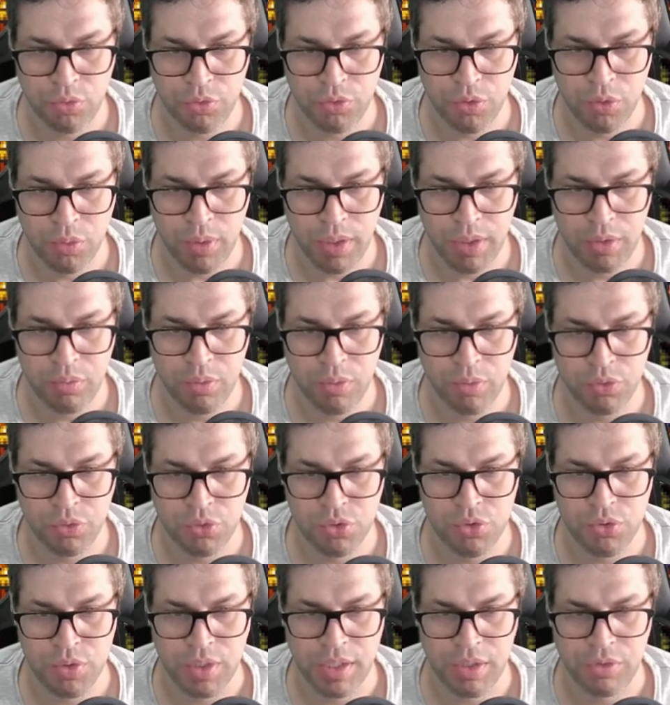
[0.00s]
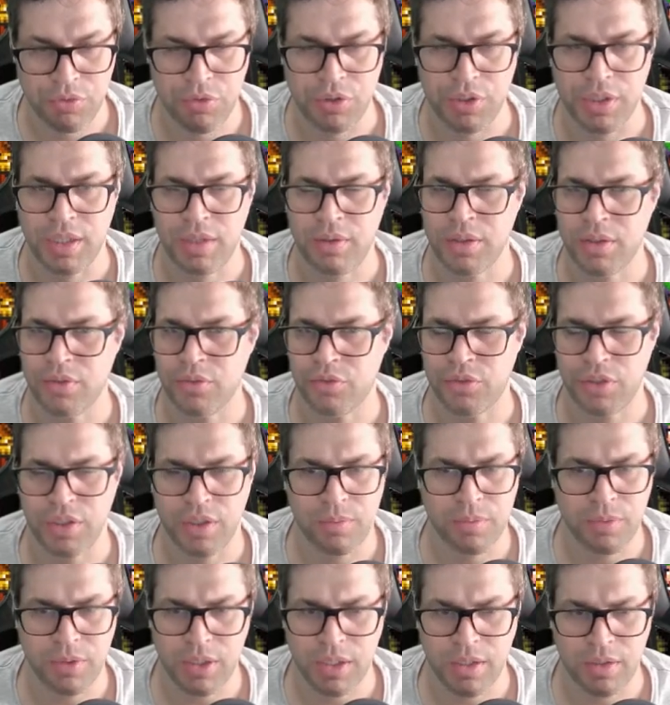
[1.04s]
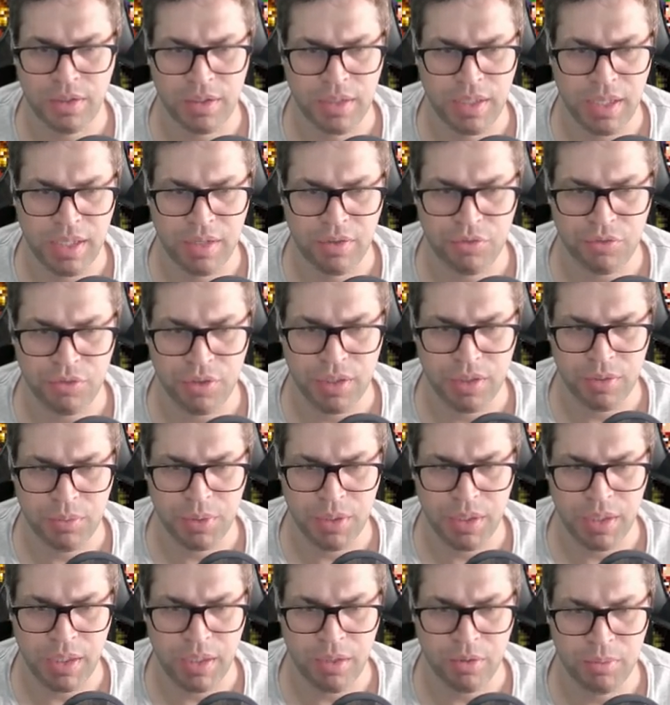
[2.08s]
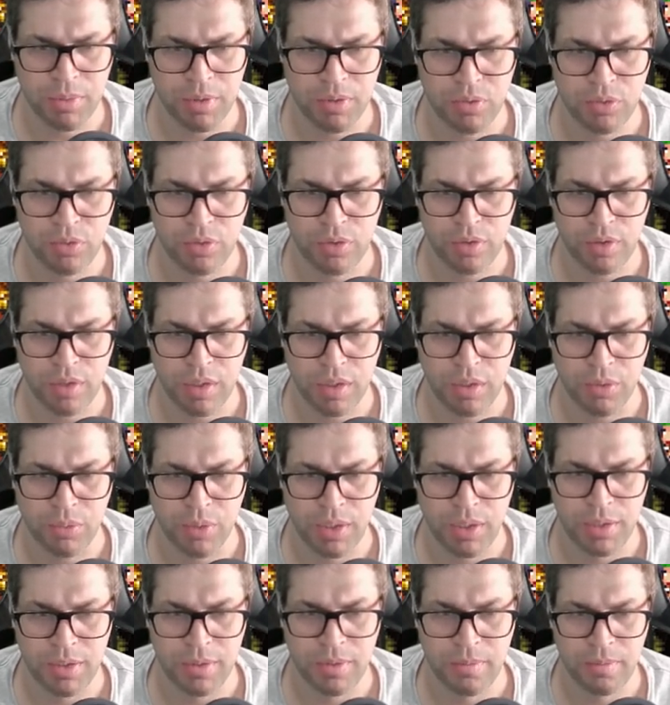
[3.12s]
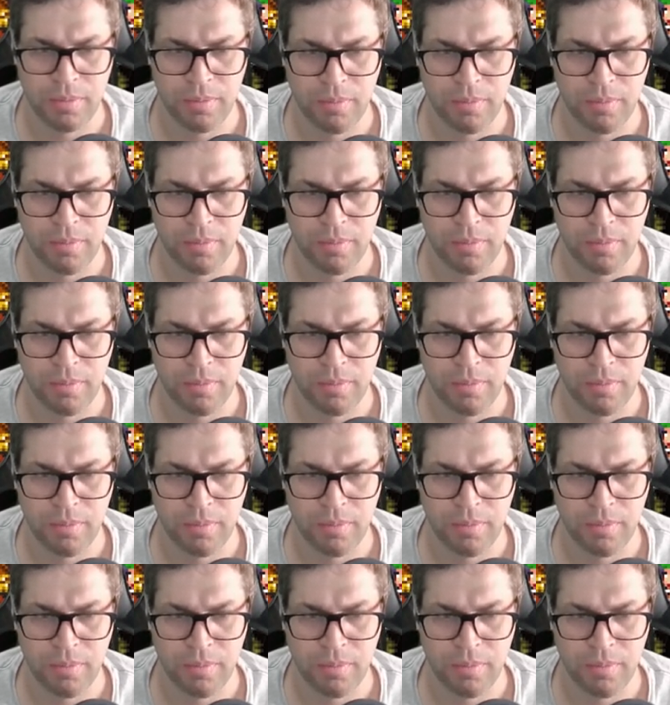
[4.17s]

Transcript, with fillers: go for White Wolf Strike for now. I don't think I'm gonna get inflicted with ailments anyway.